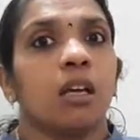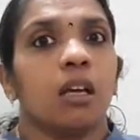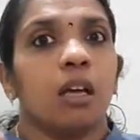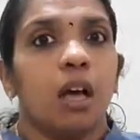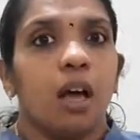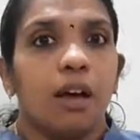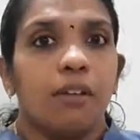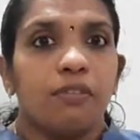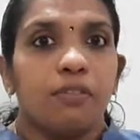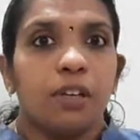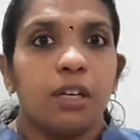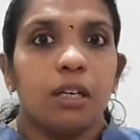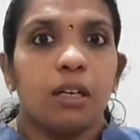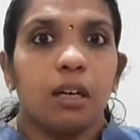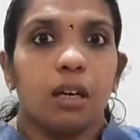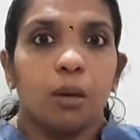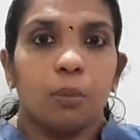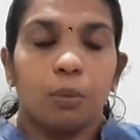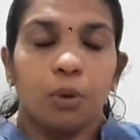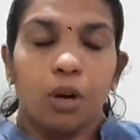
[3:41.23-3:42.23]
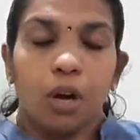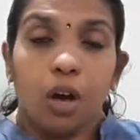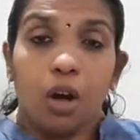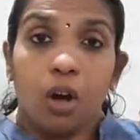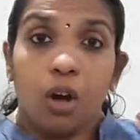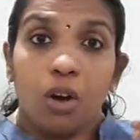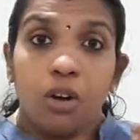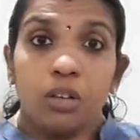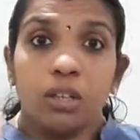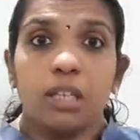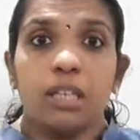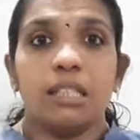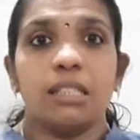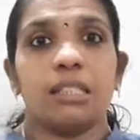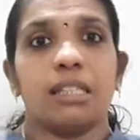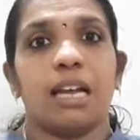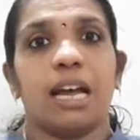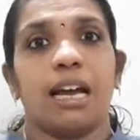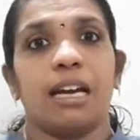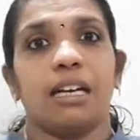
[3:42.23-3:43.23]
After prolonged
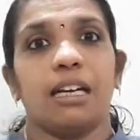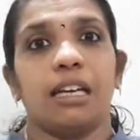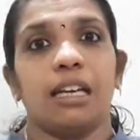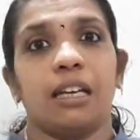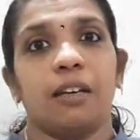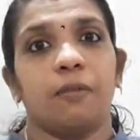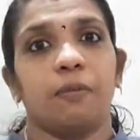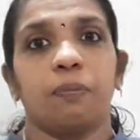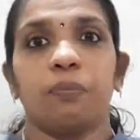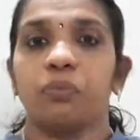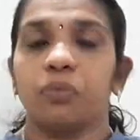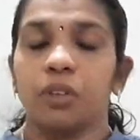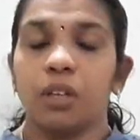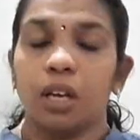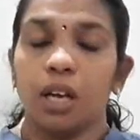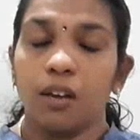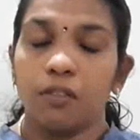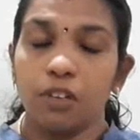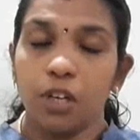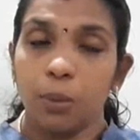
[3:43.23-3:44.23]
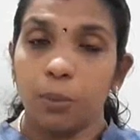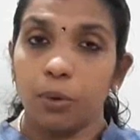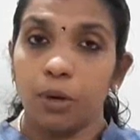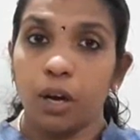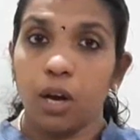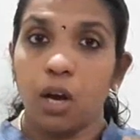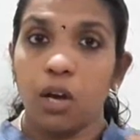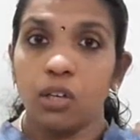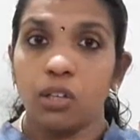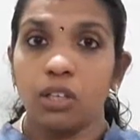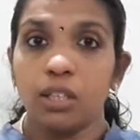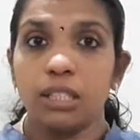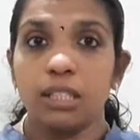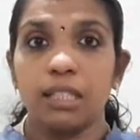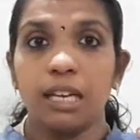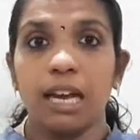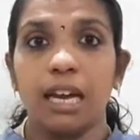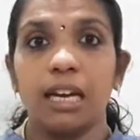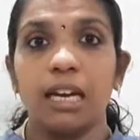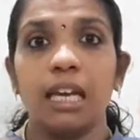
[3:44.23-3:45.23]
standing,
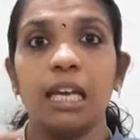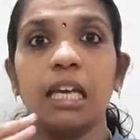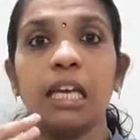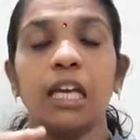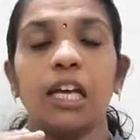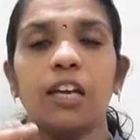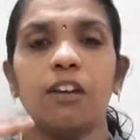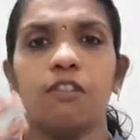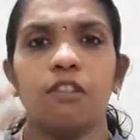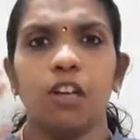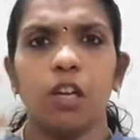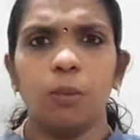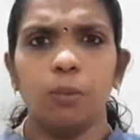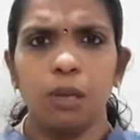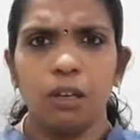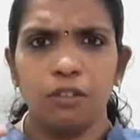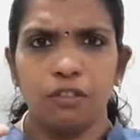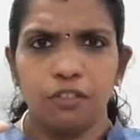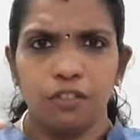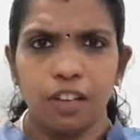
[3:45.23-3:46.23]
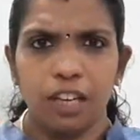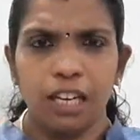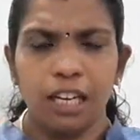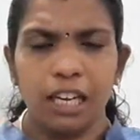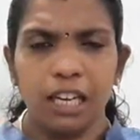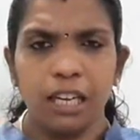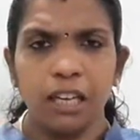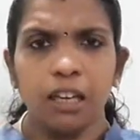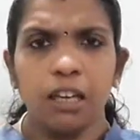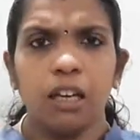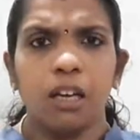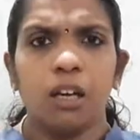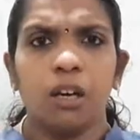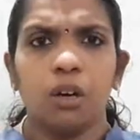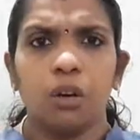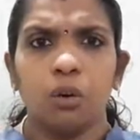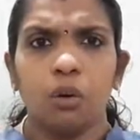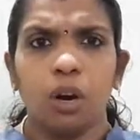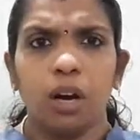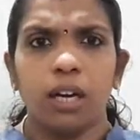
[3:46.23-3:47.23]
we will be feeling
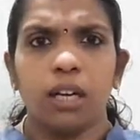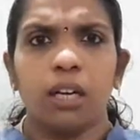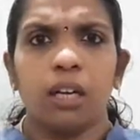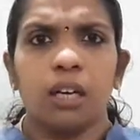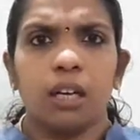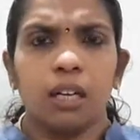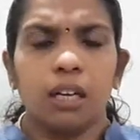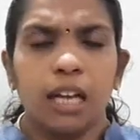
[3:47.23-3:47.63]
what?